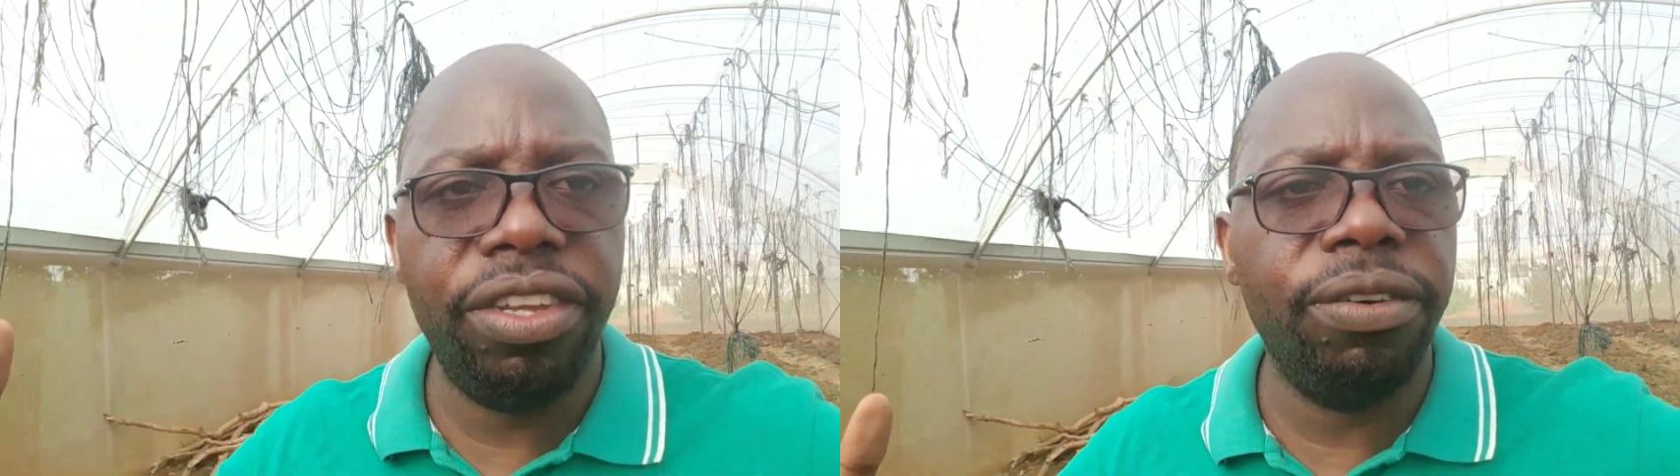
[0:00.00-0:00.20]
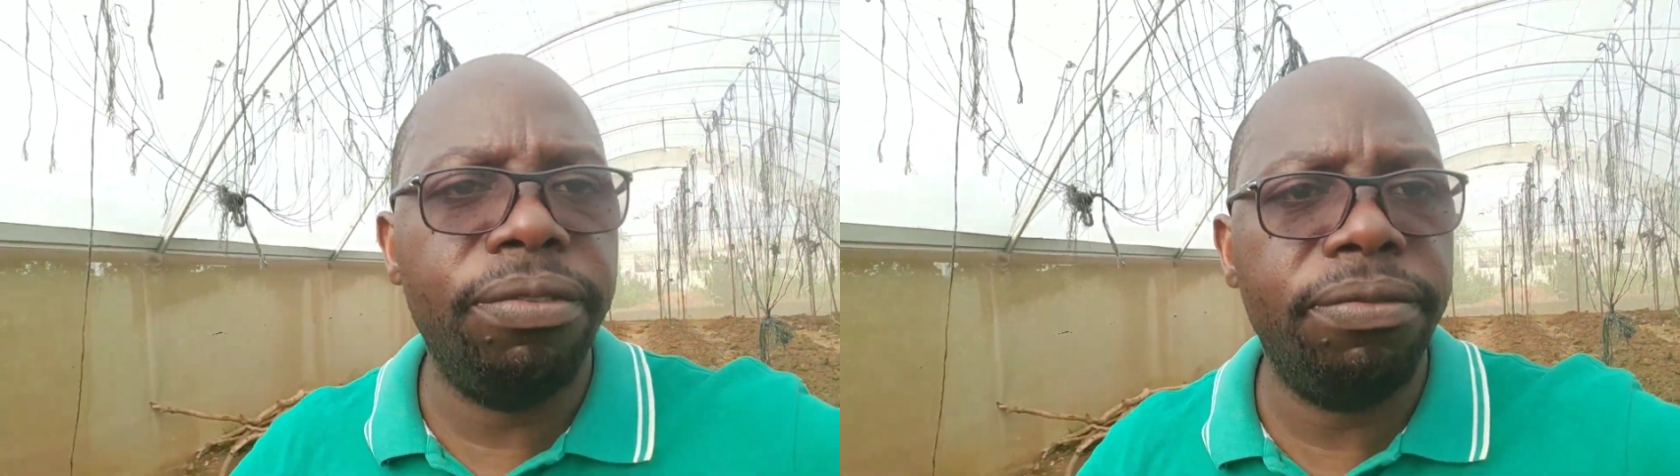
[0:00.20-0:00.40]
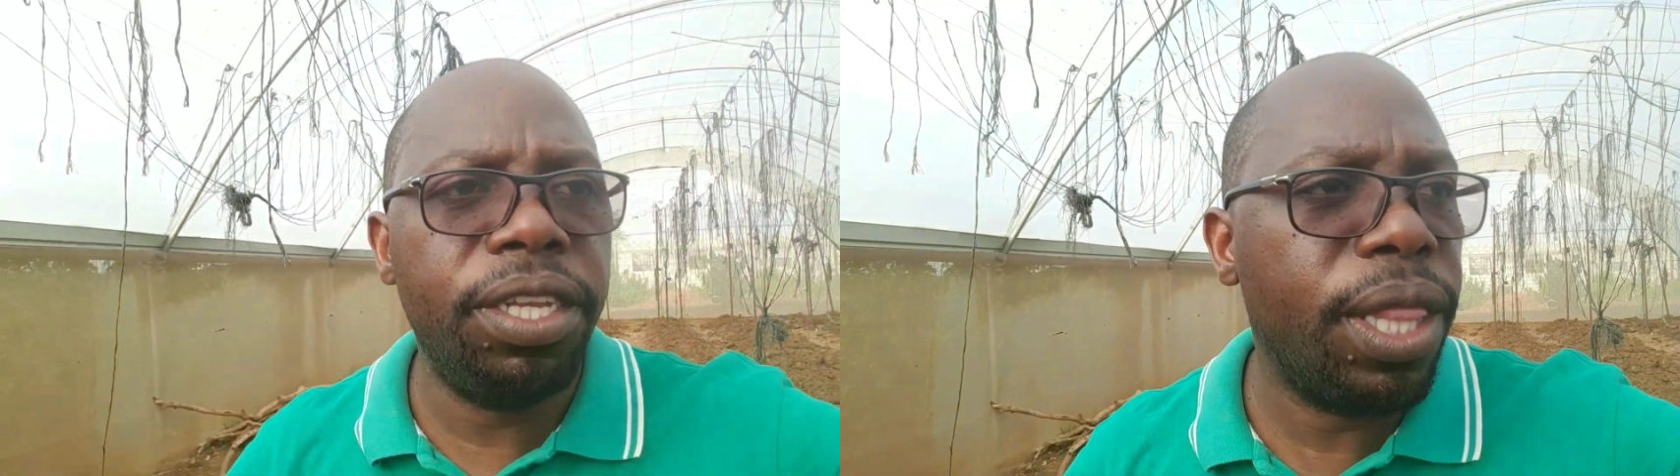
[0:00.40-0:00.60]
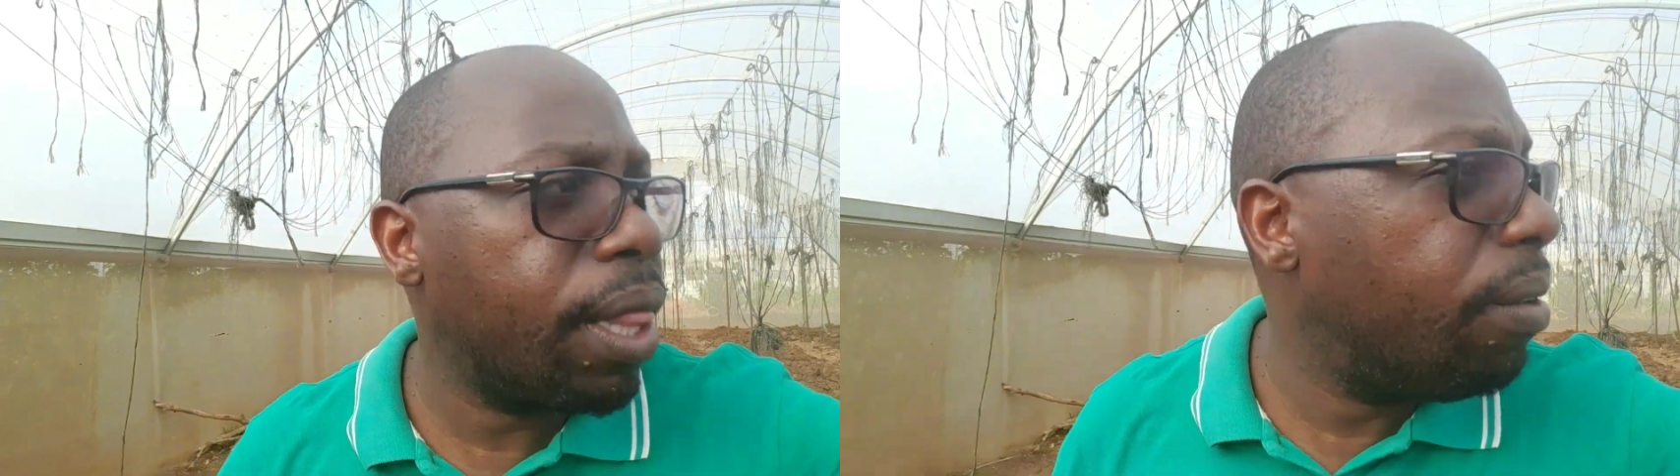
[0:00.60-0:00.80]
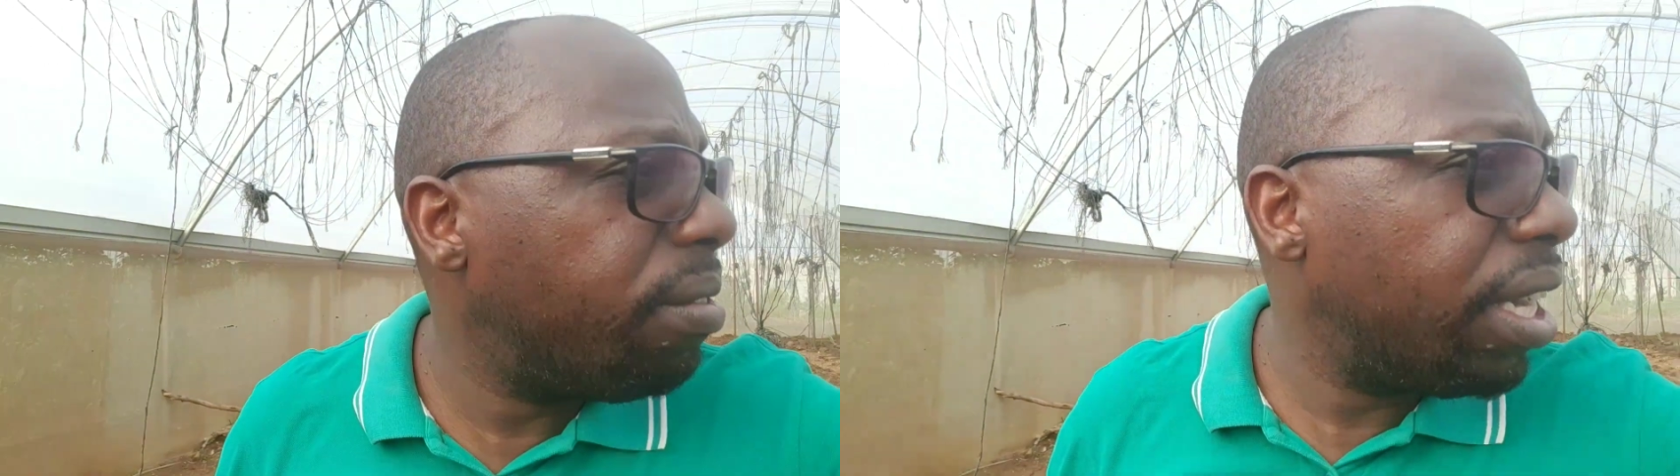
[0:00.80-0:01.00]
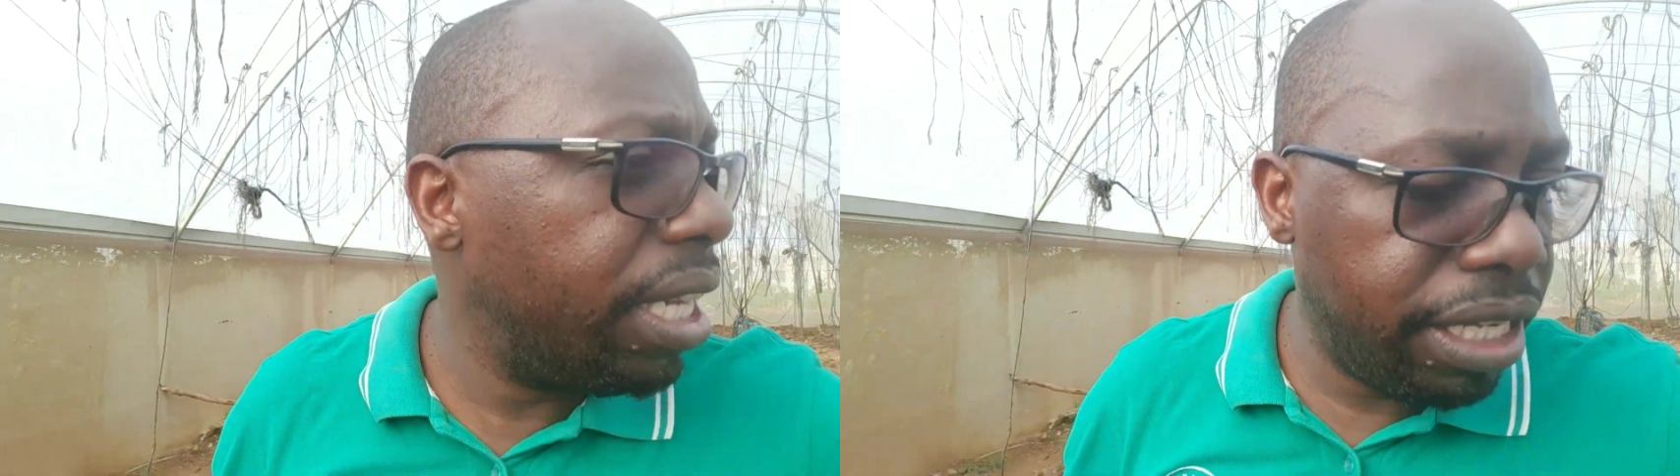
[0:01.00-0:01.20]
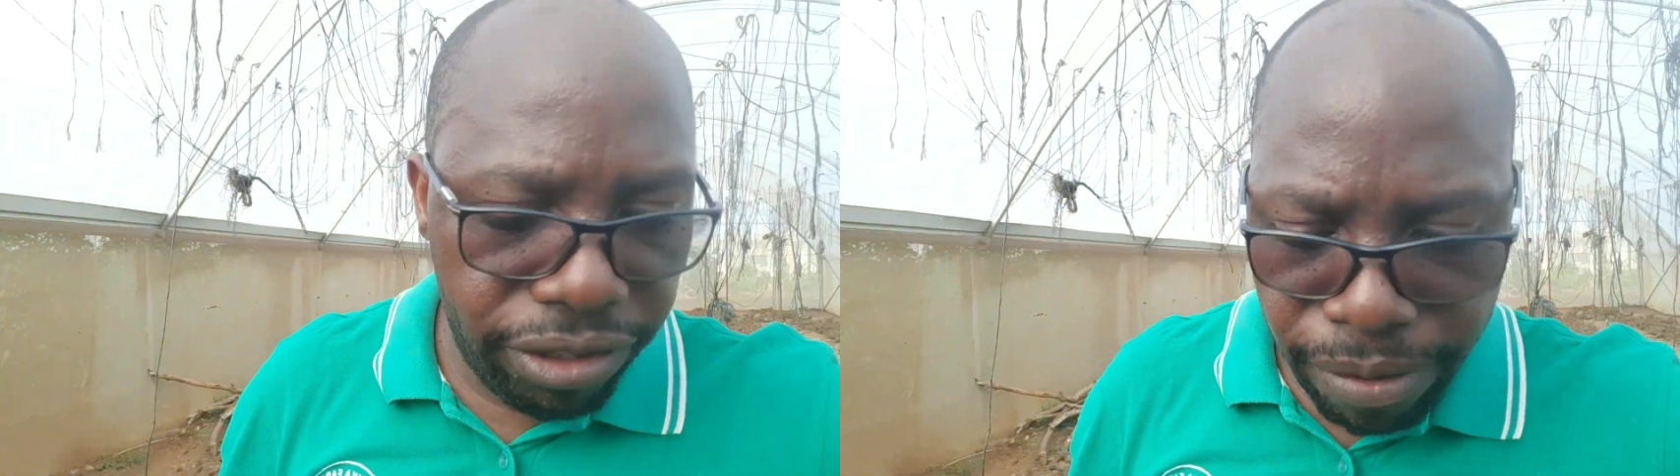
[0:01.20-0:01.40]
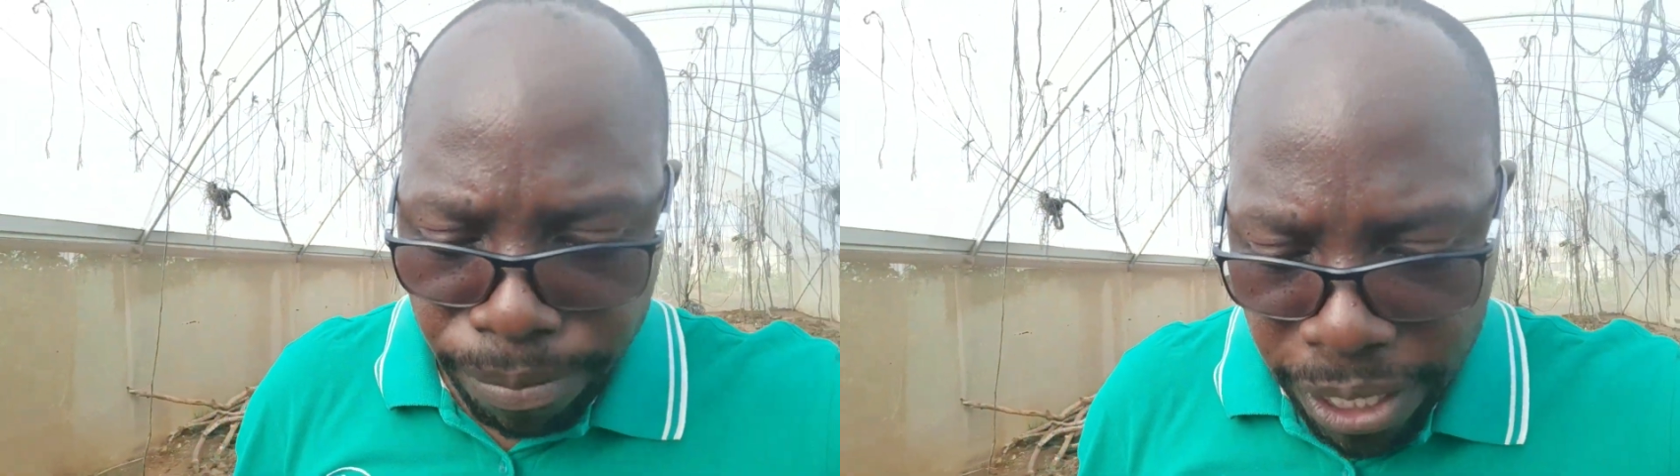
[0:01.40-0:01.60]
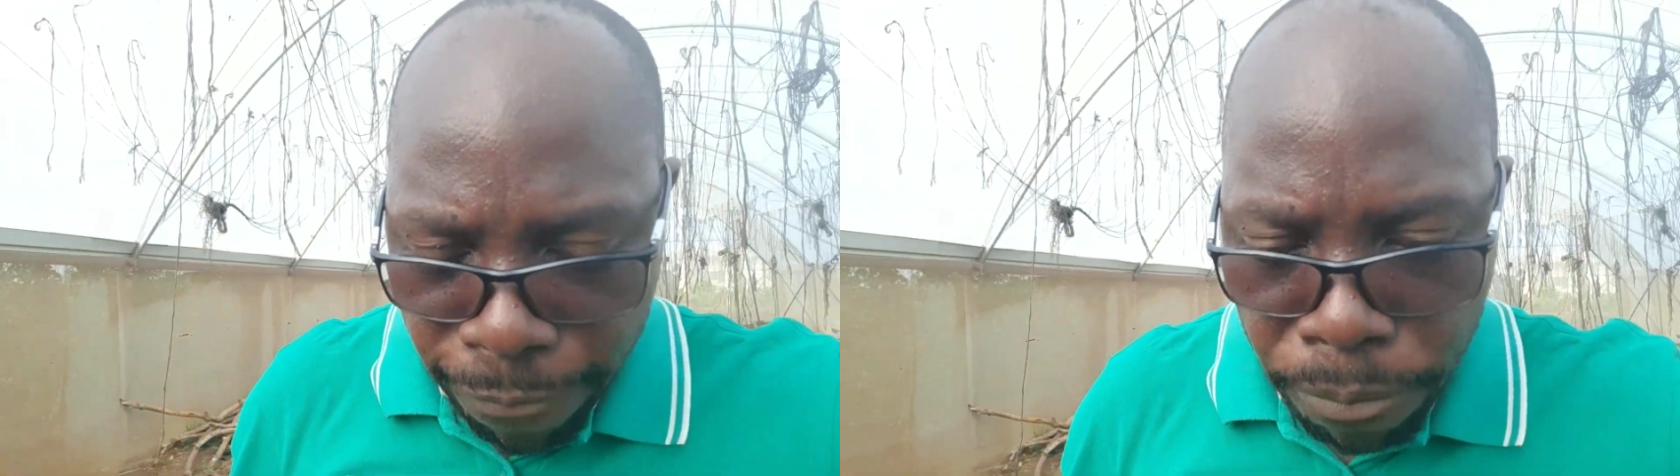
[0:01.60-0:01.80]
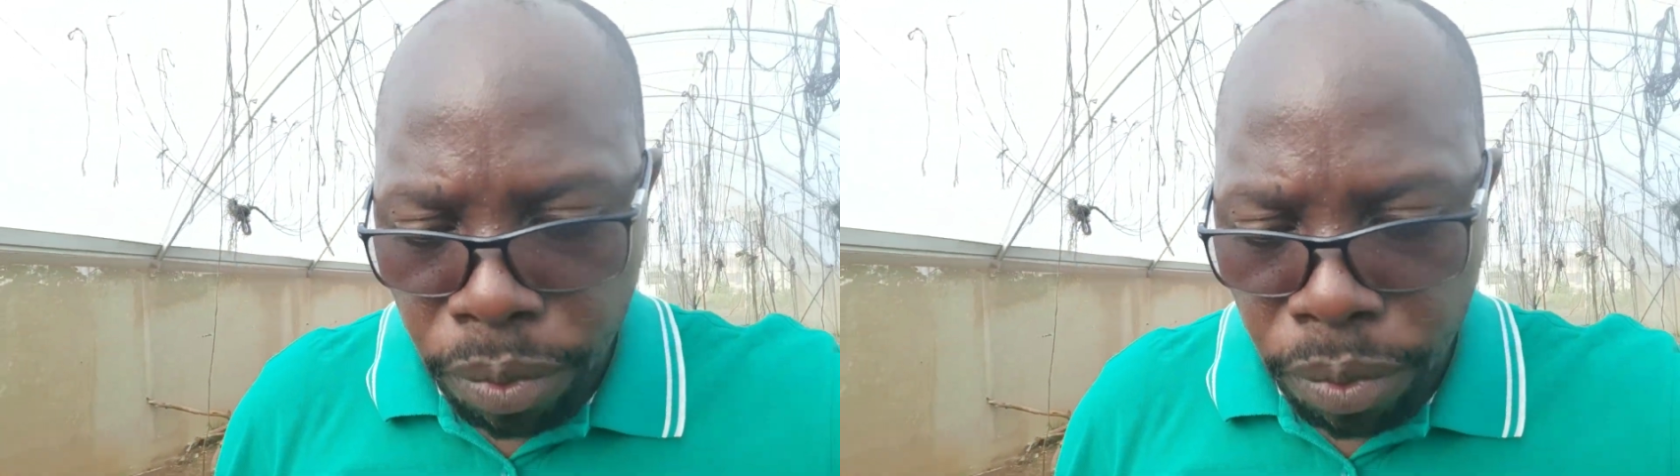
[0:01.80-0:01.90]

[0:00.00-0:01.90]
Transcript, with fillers: you know, 15th of uh, December,